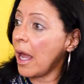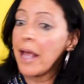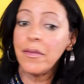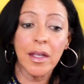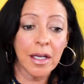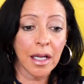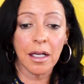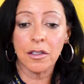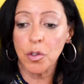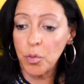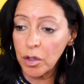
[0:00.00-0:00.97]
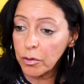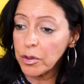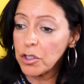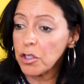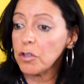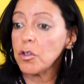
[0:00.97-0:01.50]
And then I got to work with
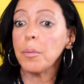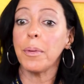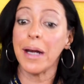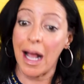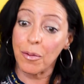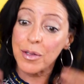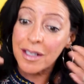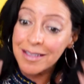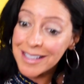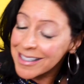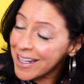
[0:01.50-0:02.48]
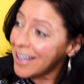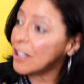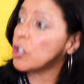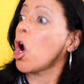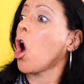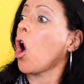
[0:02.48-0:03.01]
children. But I was on
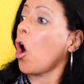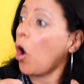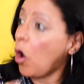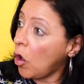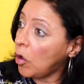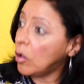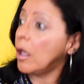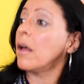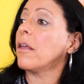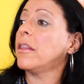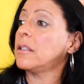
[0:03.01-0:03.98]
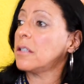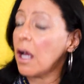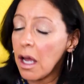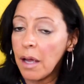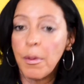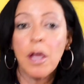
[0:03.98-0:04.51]
stage all the
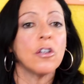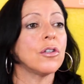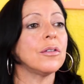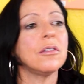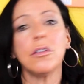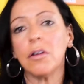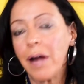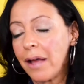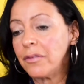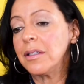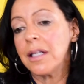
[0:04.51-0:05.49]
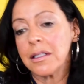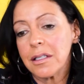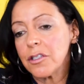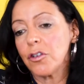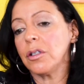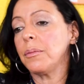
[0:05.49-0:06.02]
time. So you don't have to
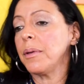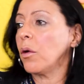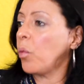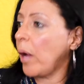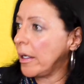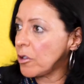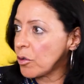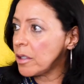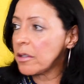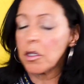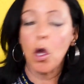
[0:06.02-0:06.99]
necessarily be a waitress